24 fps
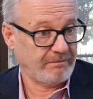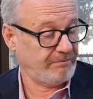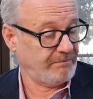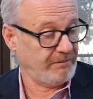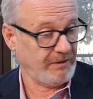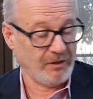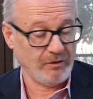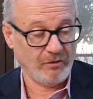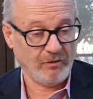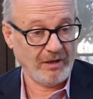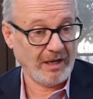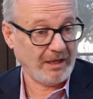
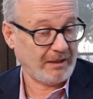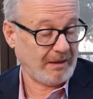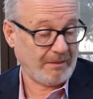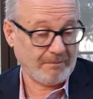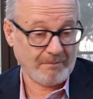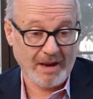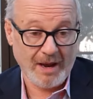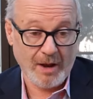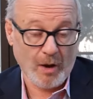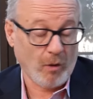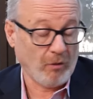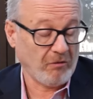you know, like
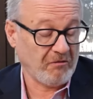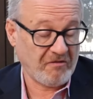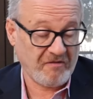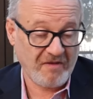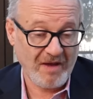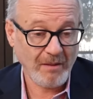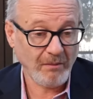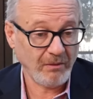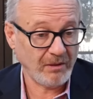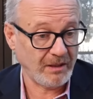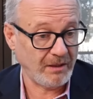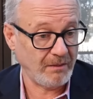my own
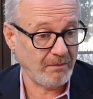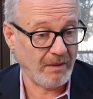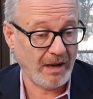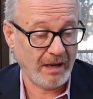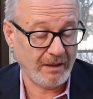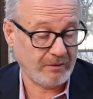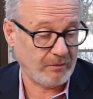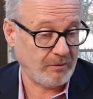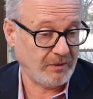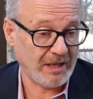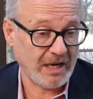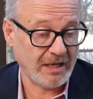family,
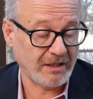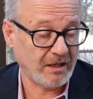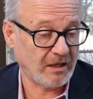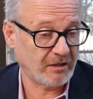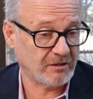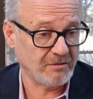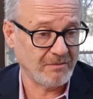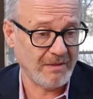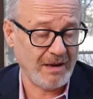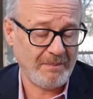Mike, when I talk to